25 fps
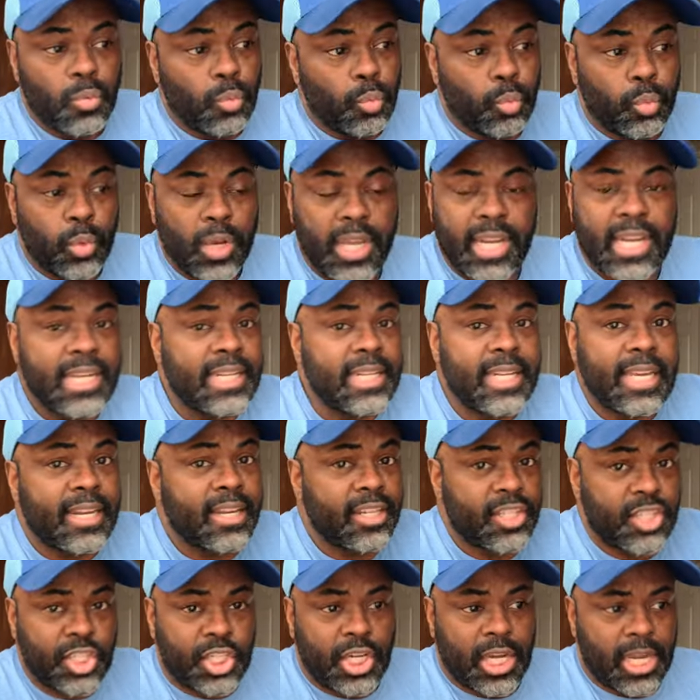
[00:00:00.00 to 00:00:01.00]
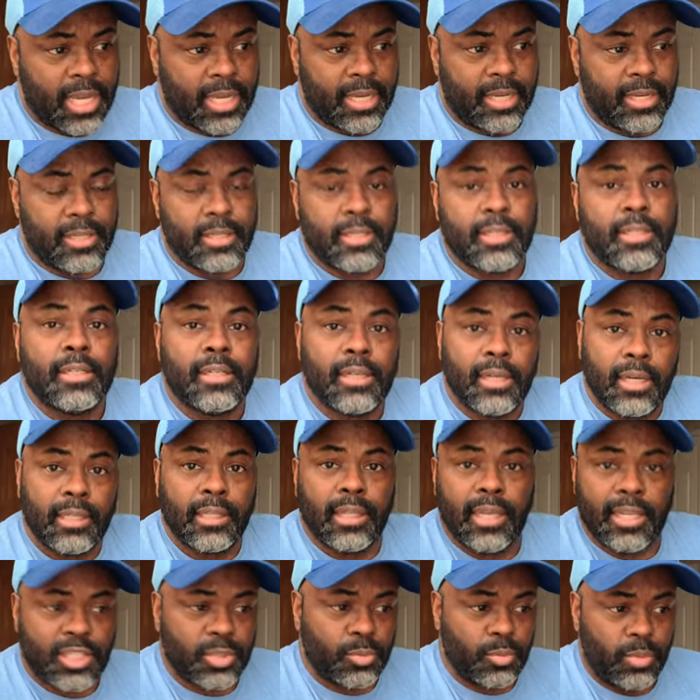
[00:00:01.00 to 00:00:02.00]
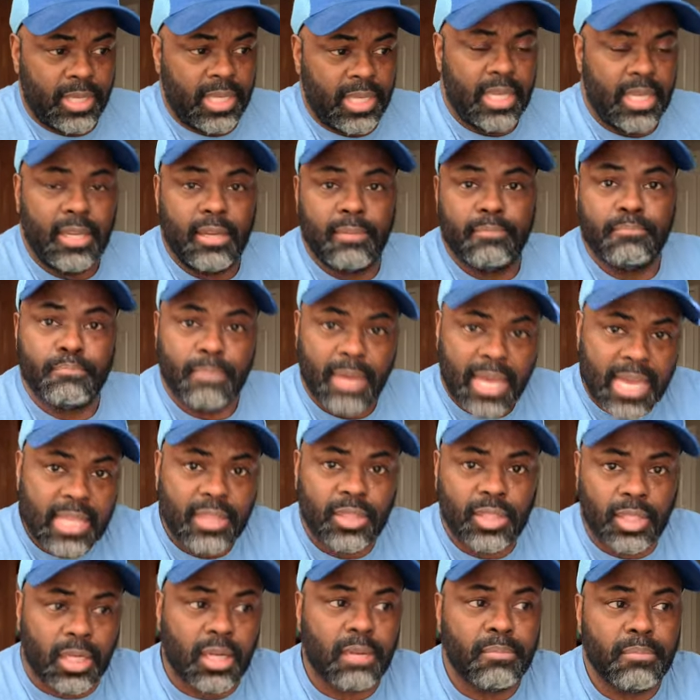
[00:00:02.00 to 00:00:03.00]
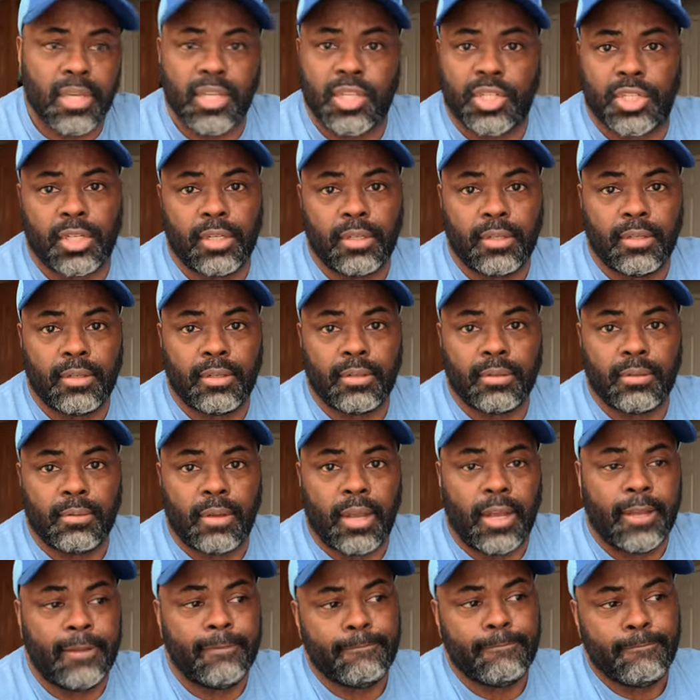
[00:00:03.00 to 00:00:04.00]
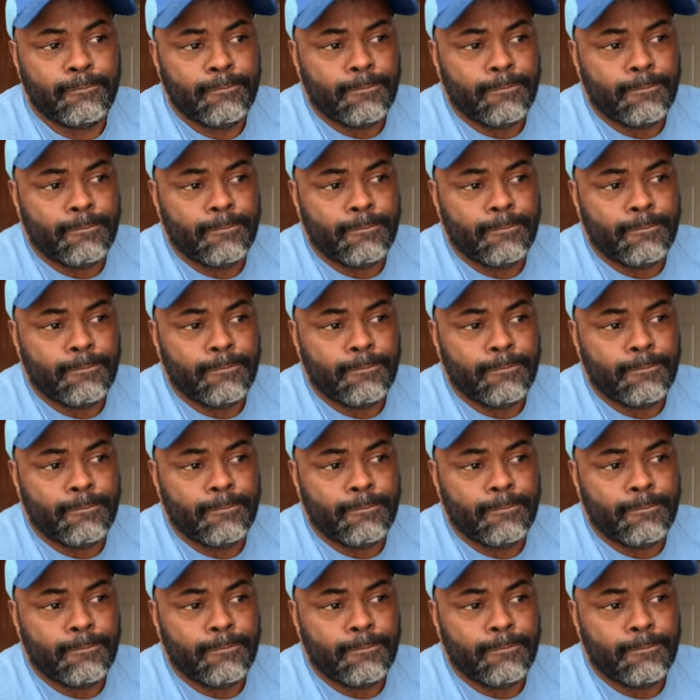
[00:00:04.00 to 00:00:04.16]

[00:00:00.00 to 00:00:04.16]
we didn't get a check unless we made the commission, right?